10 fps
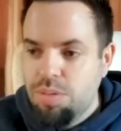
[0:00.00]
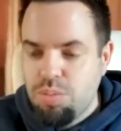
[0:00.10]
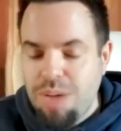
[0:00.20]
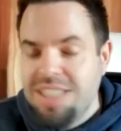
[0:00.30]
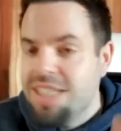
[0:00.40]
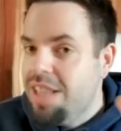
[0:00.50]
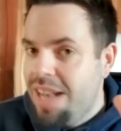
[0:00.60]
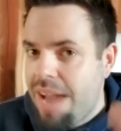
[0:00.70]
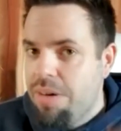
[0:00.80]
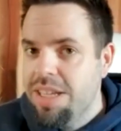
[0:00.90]
raising the
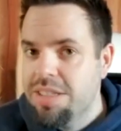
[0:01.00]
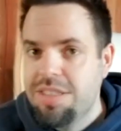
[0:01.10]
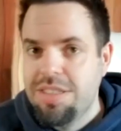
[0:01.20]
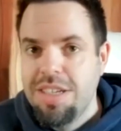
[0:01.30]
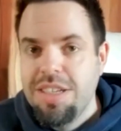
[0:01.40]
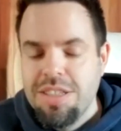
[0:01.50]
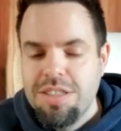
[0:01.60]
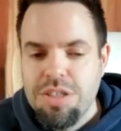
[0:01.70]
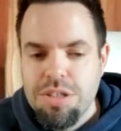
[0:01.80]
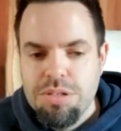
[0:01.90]
larynx.
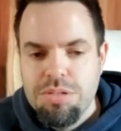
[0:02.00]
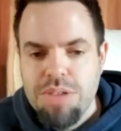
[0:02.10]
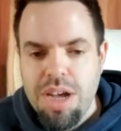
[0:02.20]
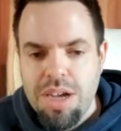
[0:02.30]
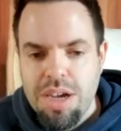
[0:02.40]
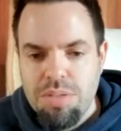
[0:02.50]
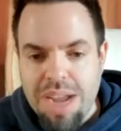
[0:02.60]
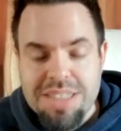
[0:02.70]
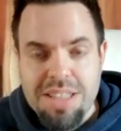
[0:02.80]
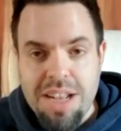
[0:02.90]
To
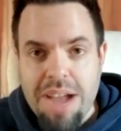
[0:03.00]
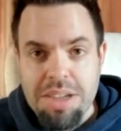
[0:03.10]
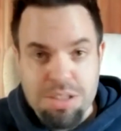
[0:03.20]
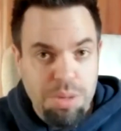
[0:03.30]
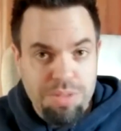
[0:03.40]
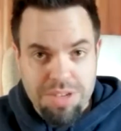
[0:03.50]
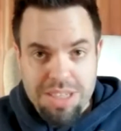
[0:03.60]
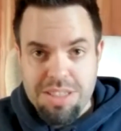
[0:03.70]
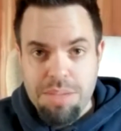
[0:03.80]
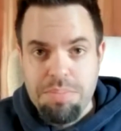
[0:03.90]
raise the larynx, put very
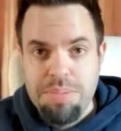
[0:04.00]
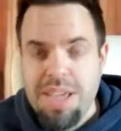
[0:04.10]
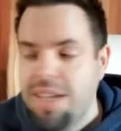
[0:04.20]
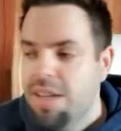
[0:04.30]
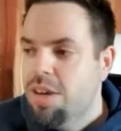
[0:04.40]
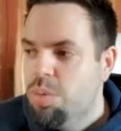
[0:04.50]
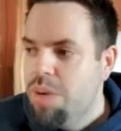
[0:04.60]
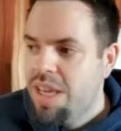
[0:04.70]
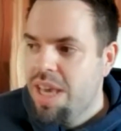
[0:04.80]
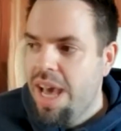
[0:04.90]
simply,
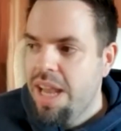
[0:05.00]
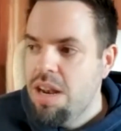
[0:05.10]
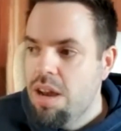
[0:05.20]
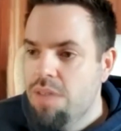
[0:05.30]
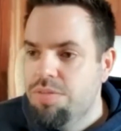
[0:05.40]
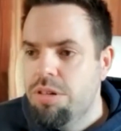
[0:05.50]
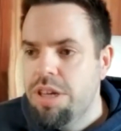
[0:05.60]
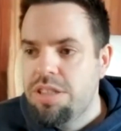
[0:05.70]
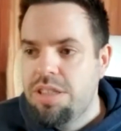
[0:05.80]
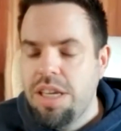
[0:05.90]
we can
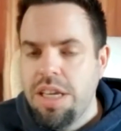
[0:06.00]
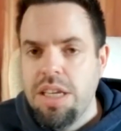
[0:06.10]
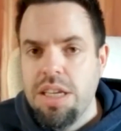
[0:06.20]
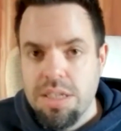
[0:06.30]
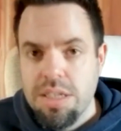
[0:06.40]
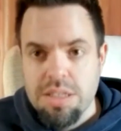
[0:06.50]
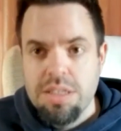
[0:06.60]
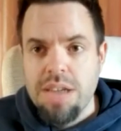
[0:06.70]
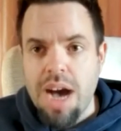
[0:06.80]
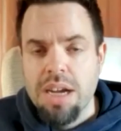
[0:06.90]
avoid the
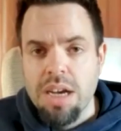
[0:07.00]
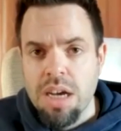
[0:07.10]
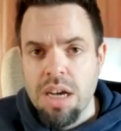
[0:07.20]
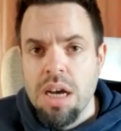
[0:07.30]
darker